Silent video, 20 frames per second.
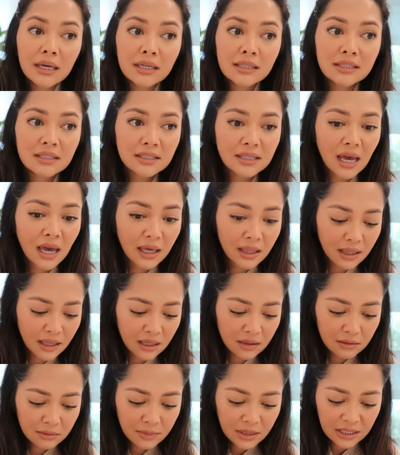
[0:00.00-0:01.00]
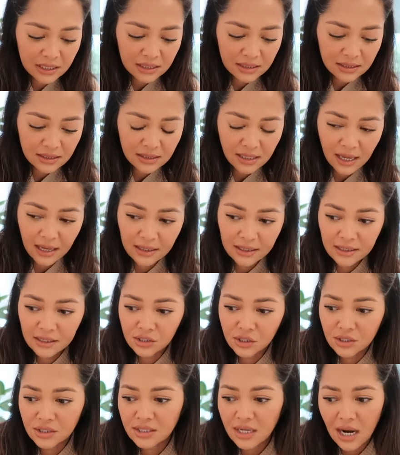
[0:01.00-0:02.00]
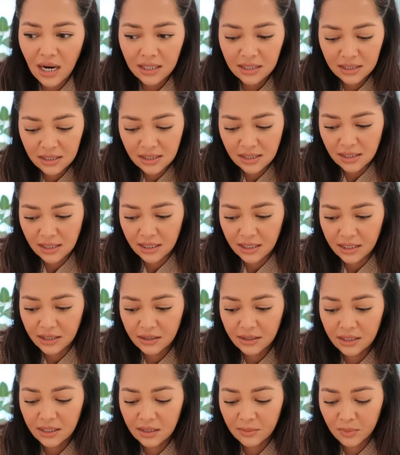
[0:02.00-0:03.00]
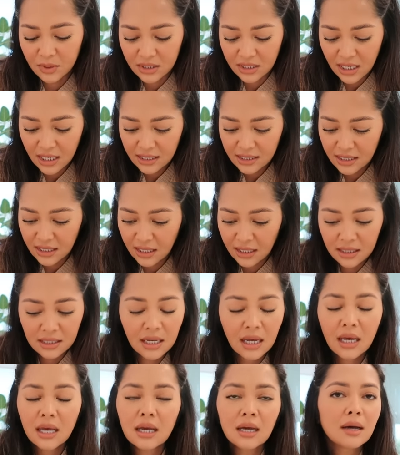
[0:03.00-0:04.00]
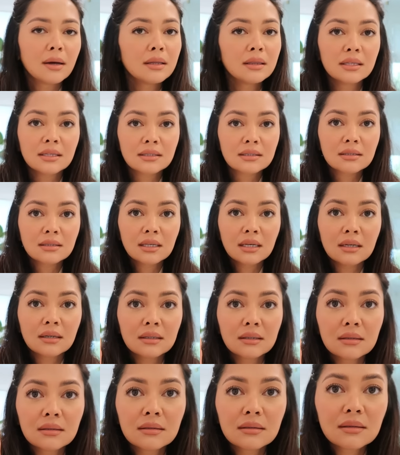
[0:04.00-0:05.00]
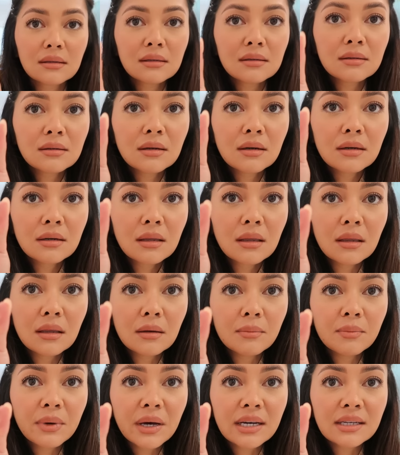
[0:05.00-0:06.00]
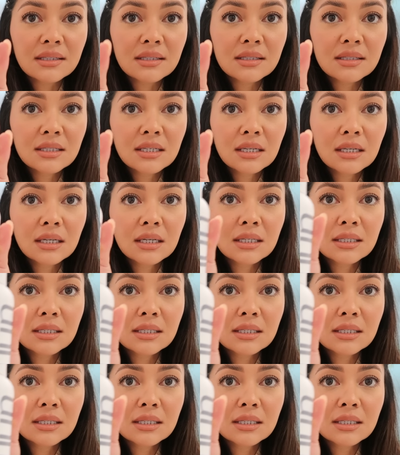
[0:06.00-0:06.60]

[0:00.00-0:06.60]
heat styling, because that can just act as like your heat protectant. This is like the best